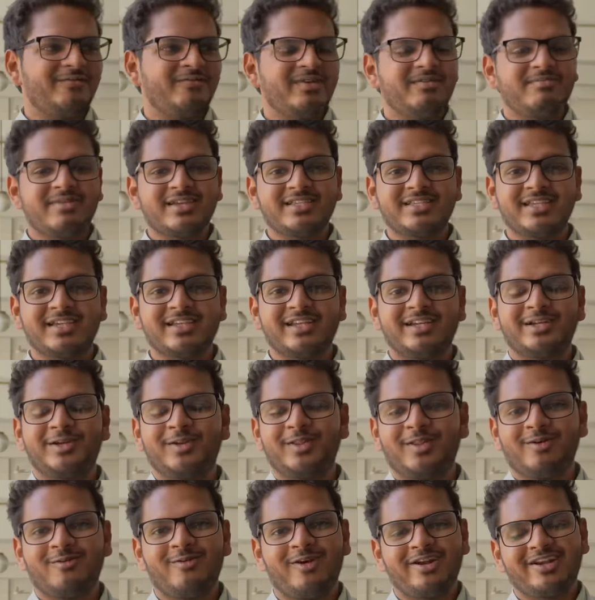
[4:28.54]
we basically do
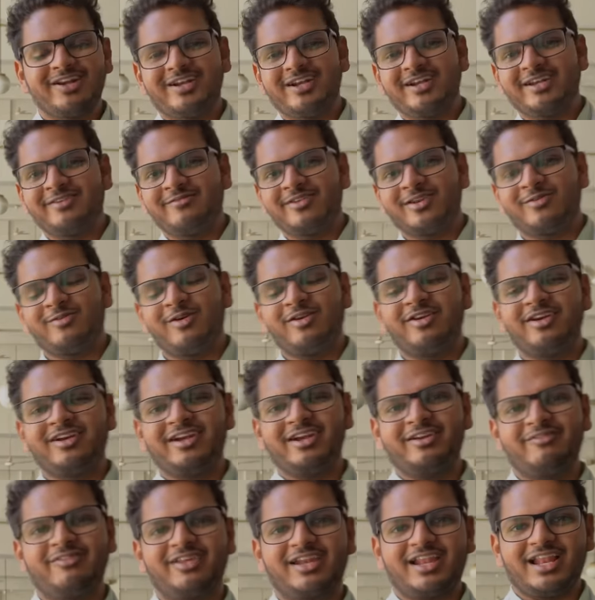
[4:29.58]
the quantitative and
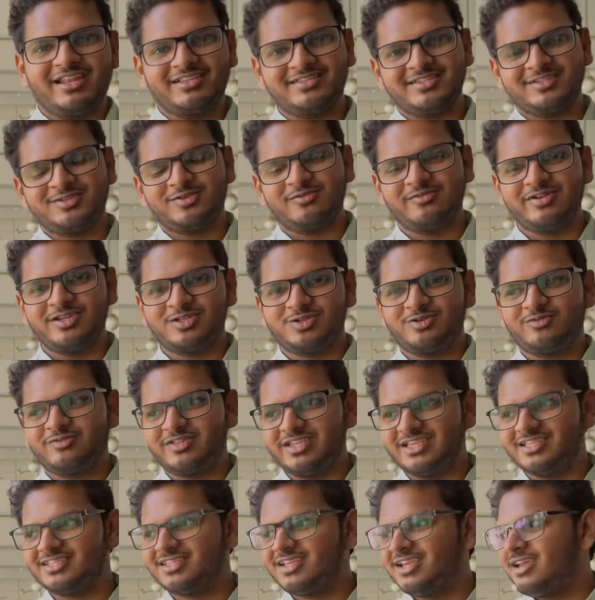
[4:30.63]
qualitative analysis of each of
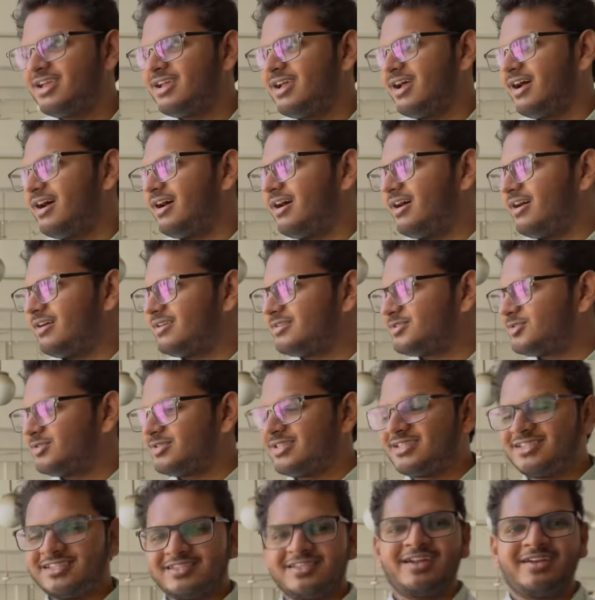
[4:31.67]
these. So
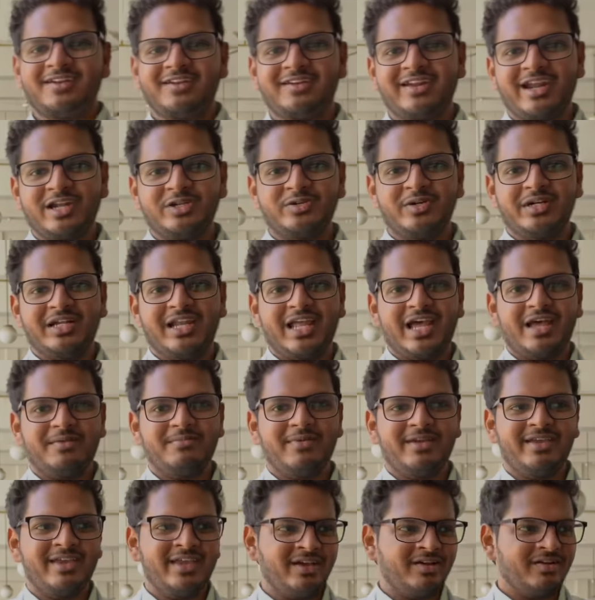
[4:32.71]
this is the undergraduate lab.
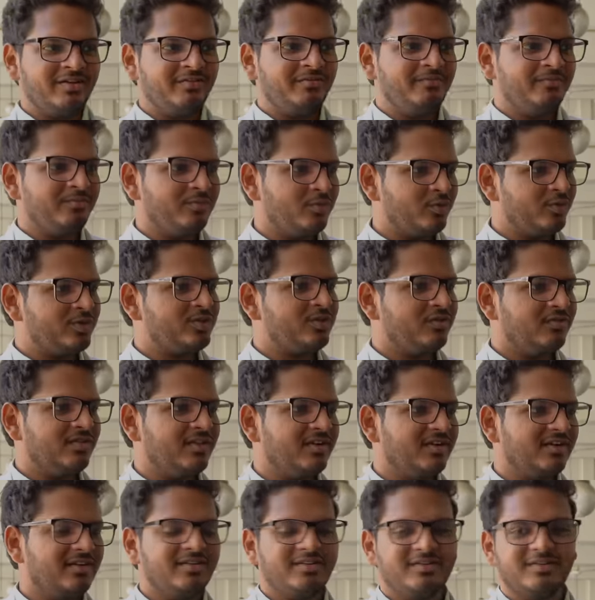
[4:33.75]
Here most of
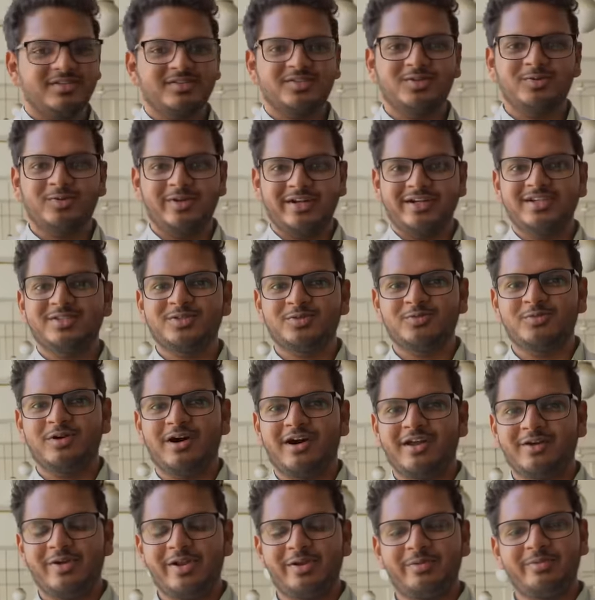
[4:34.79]
the students who
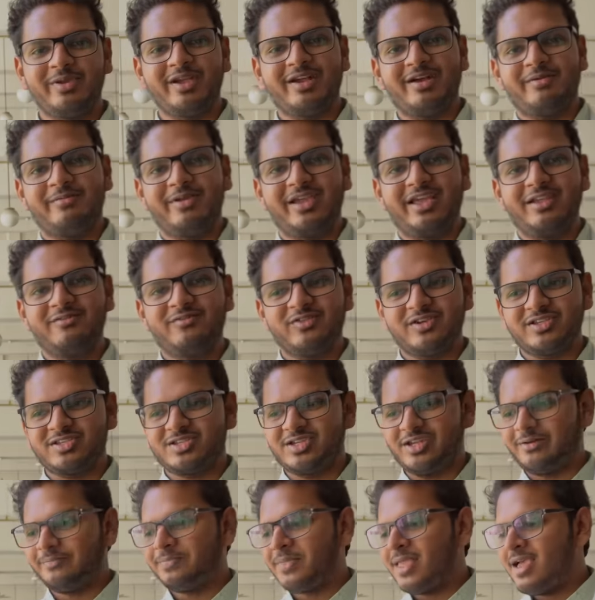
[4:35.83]
are going to be coming in first
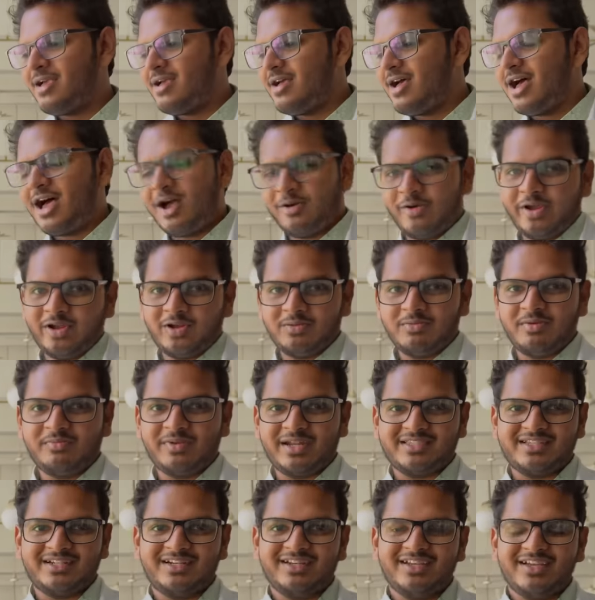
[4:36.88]
year are going to be
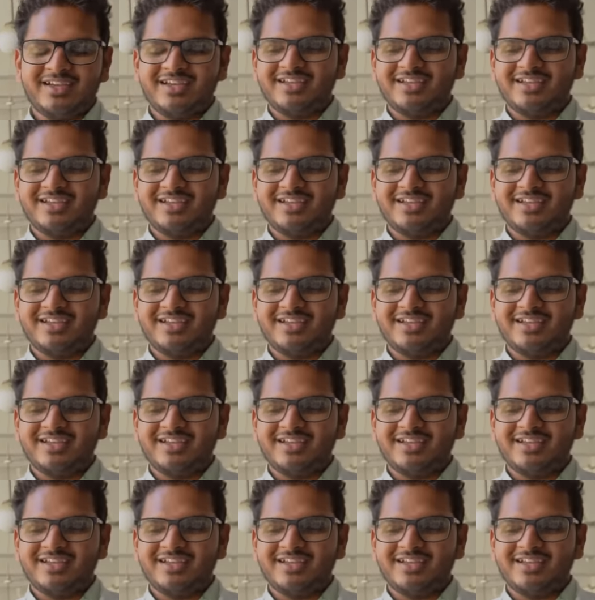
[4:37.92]
present.